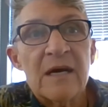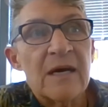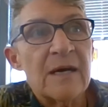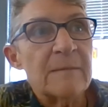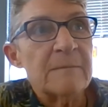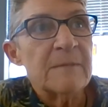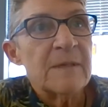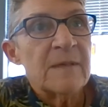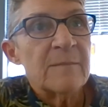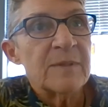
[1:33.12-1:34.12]

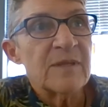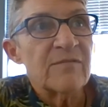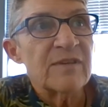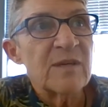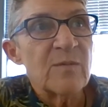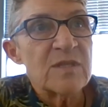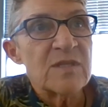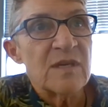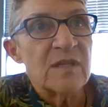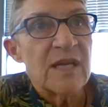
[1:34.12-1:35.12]
But there really
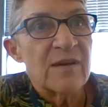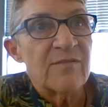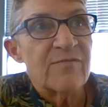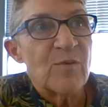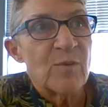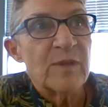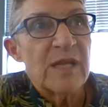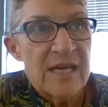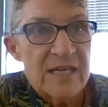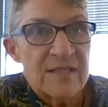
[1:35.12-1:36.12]
wasn't a lot of
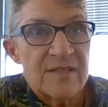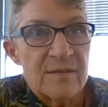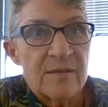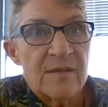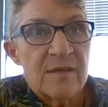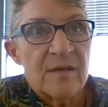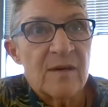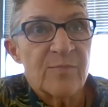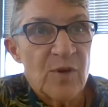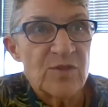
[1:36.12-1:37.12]
formalized
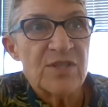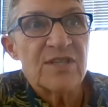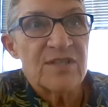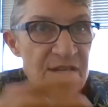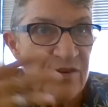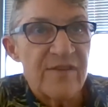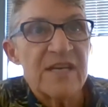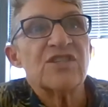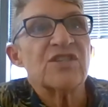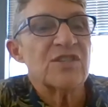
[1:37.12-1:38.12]
approaches,
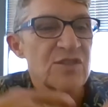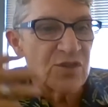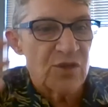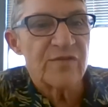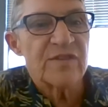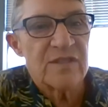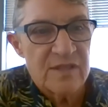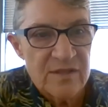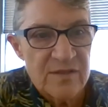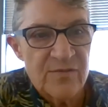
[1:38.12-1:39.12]
interventions,
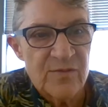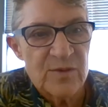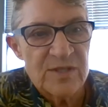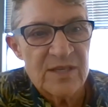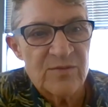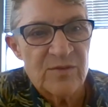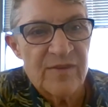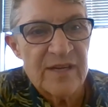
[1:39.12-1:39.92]
services for sexual